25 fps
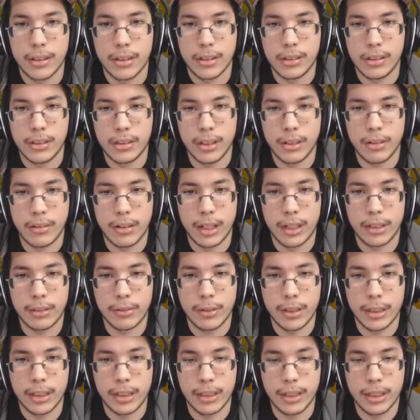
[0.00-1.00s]
No, I don't
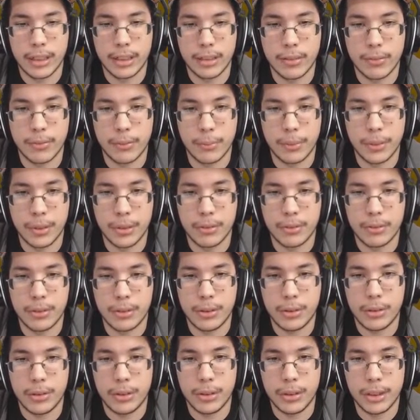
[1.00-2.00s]
want anything from you.
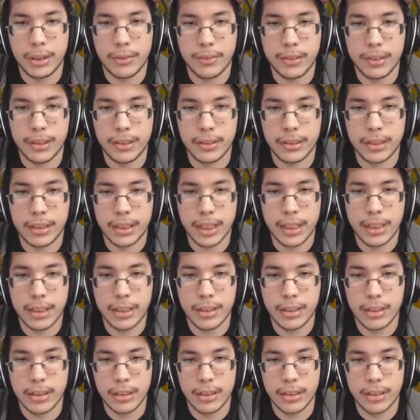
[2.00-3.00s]
Do you have anything to say?
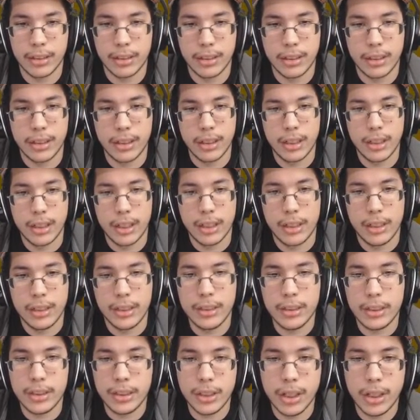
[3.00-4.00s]
You
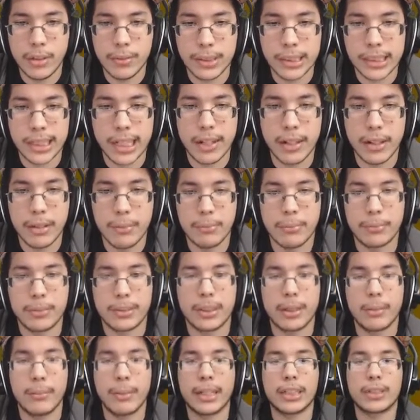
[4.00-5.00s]
should always carry
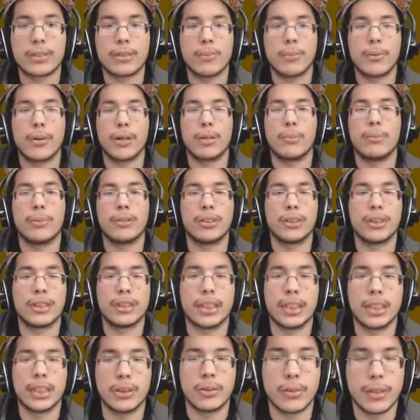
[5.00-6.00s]
some extra Pokeballs just in
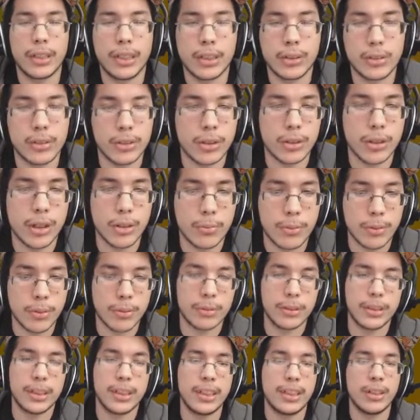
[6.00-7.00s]
case you run into a strong
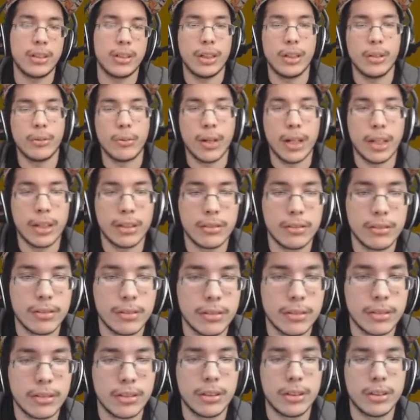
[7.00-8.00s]
Pokemon in the wild.
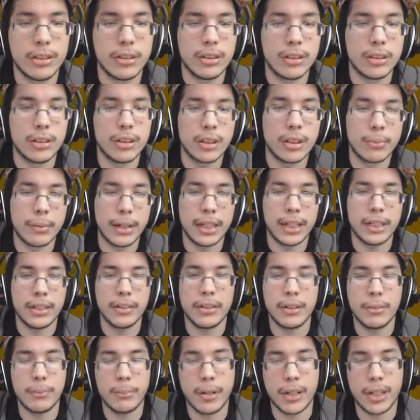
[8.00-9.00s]
You can buy it here in
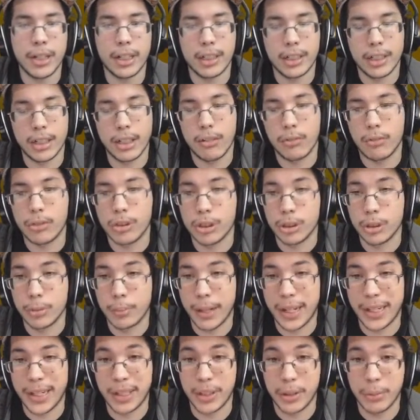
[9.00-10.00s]
the mart. Of course you can
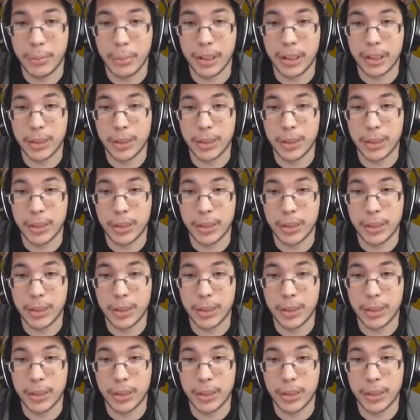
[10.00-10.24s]
buy it here in the mart.